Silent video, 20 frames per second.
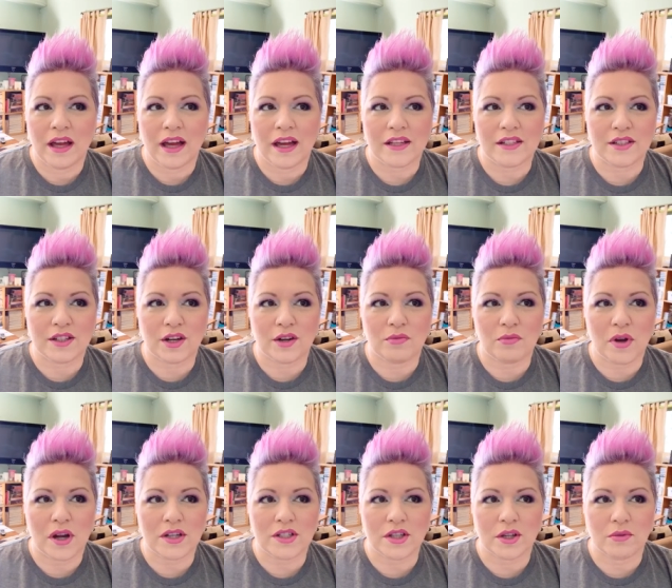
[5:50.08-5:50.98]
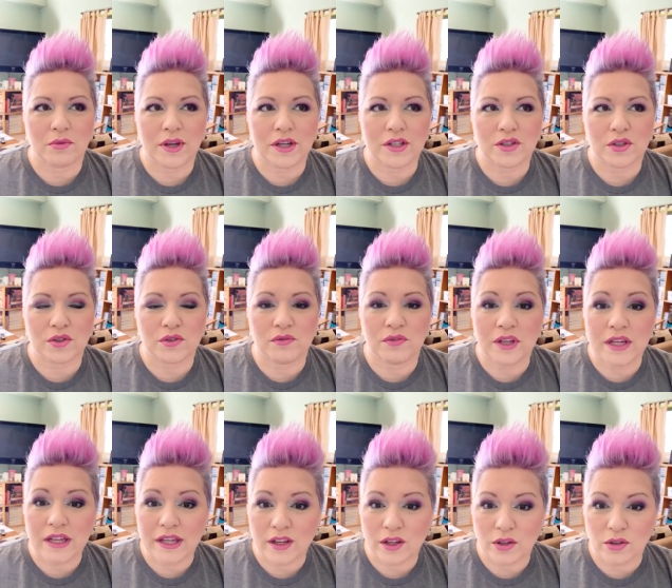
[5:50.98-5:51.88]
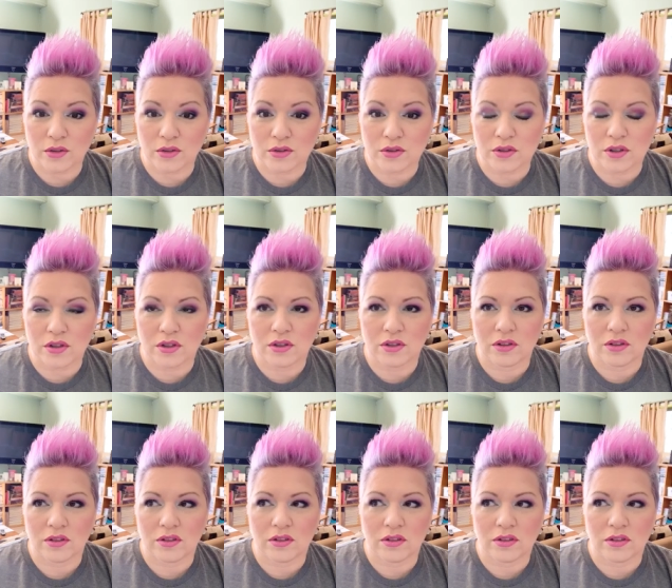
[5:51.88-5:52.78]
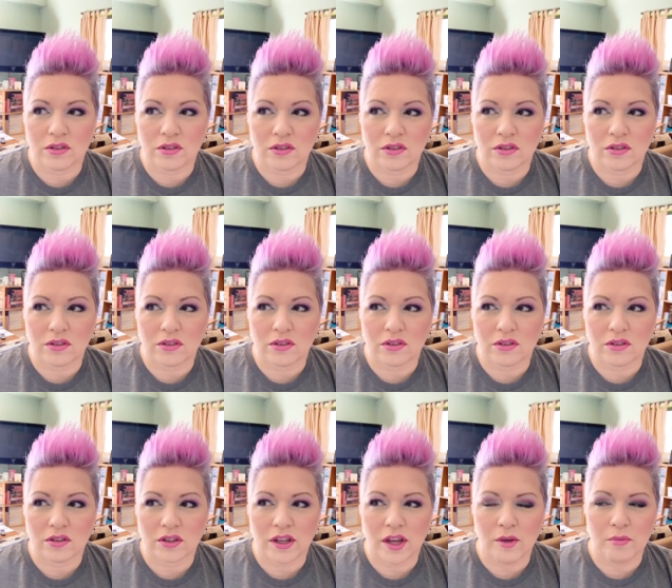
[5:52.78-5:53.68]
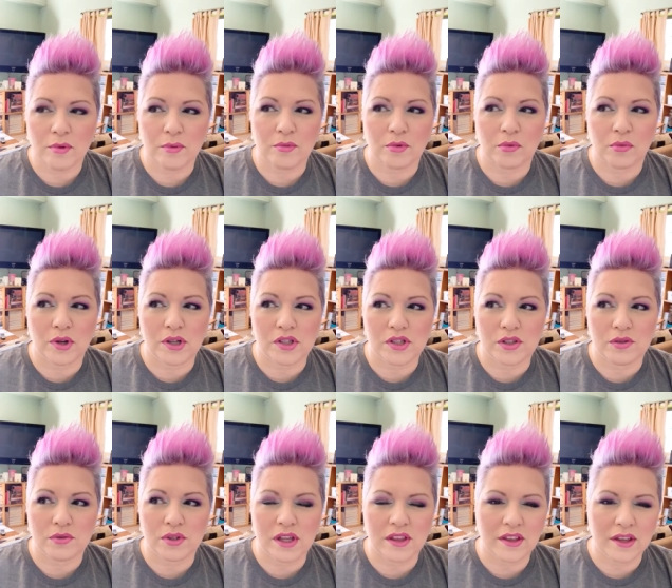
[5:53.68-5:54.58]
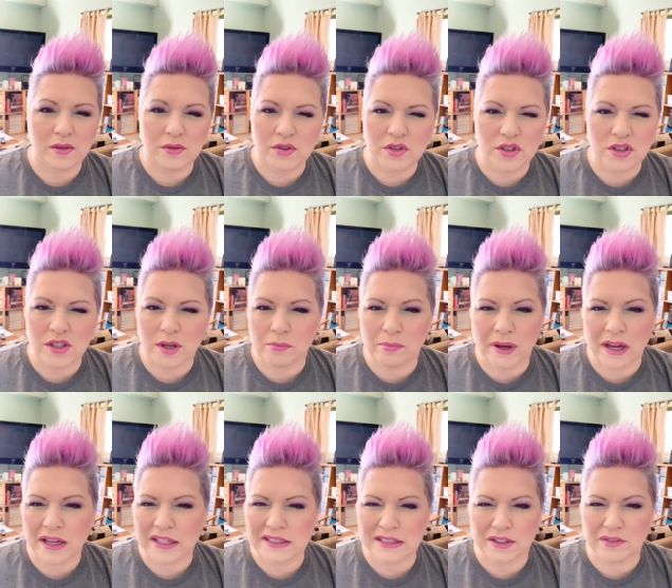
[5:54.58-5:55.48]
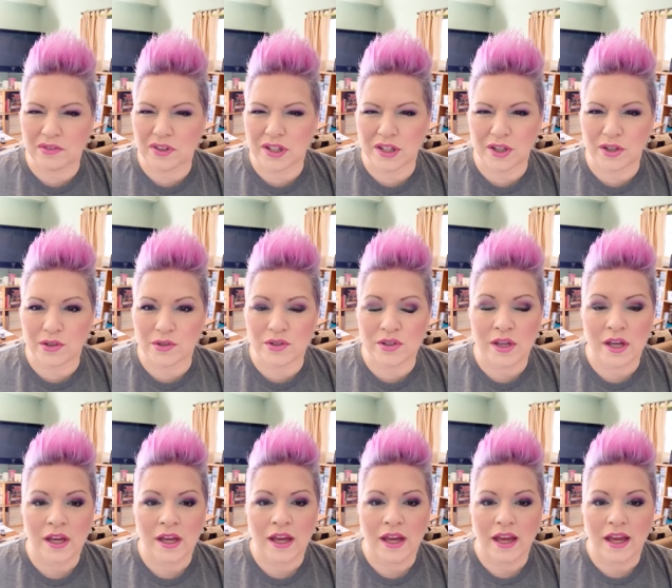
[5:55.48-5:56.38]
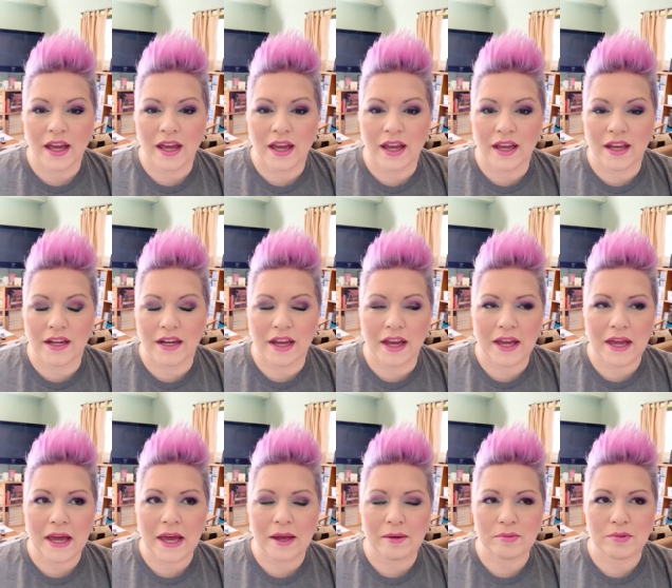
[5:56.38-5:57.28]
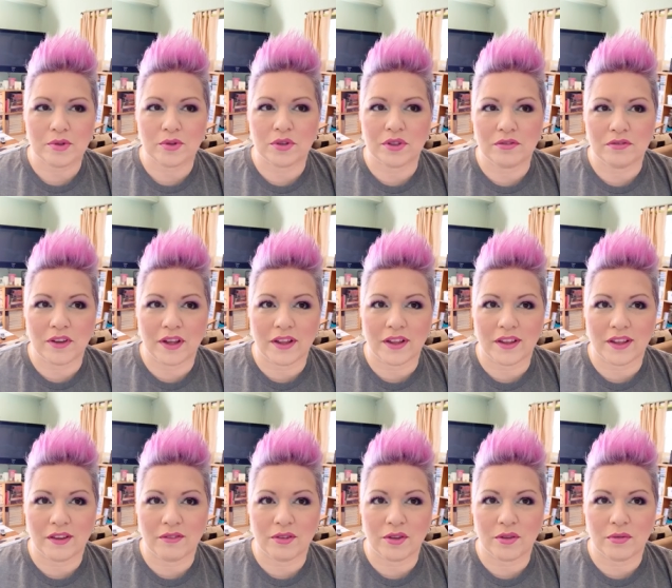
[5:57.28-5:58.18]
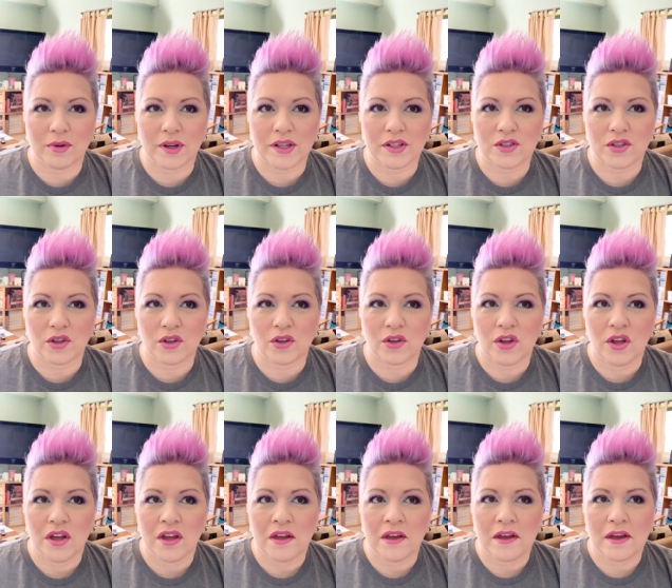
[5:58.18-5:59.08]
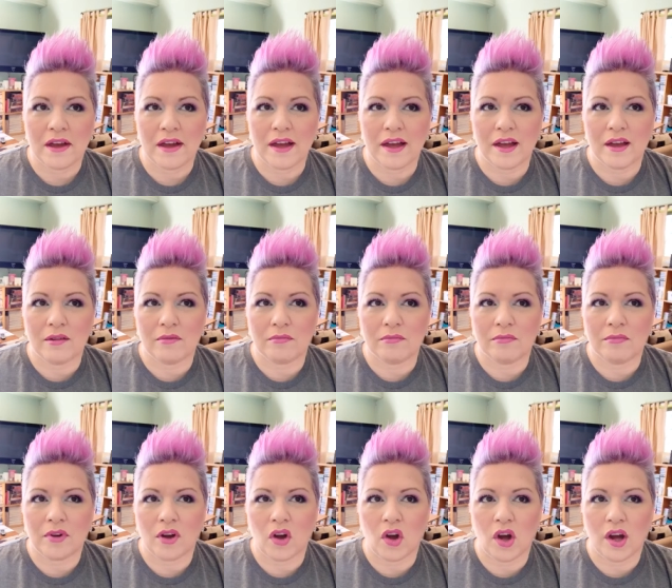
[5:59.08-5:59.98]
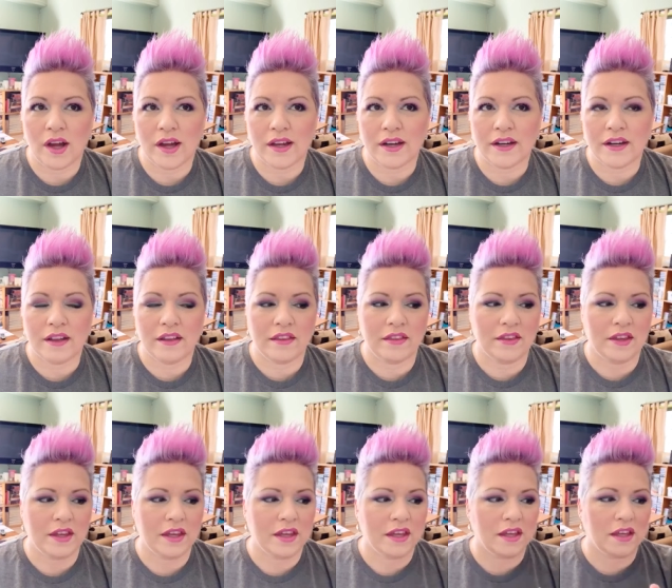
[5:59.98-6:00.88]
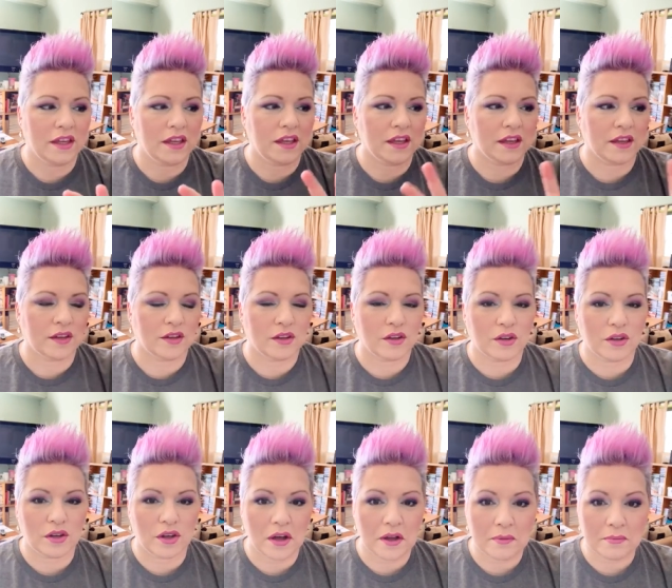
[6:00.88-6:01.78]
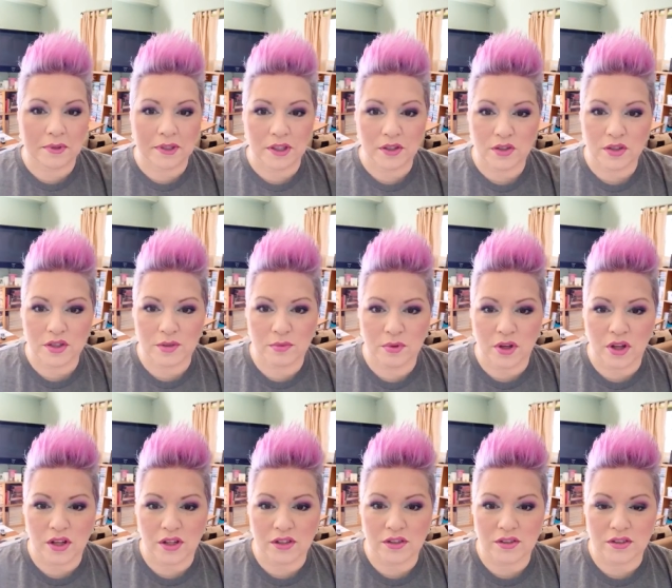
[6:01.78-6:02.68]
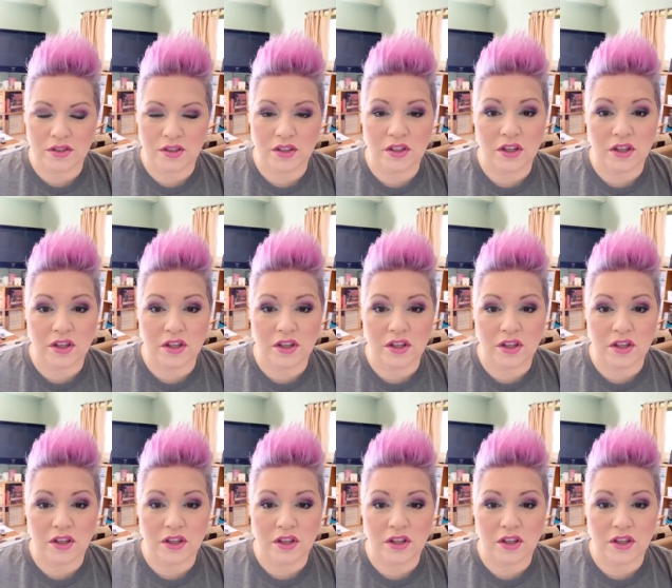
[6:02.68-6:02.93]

I started watching Rachel's videos. I can't remember what she was. I think it was just unboxing videos, and I absolutely fell in love with Rachel. Um, on the um, leadership calls,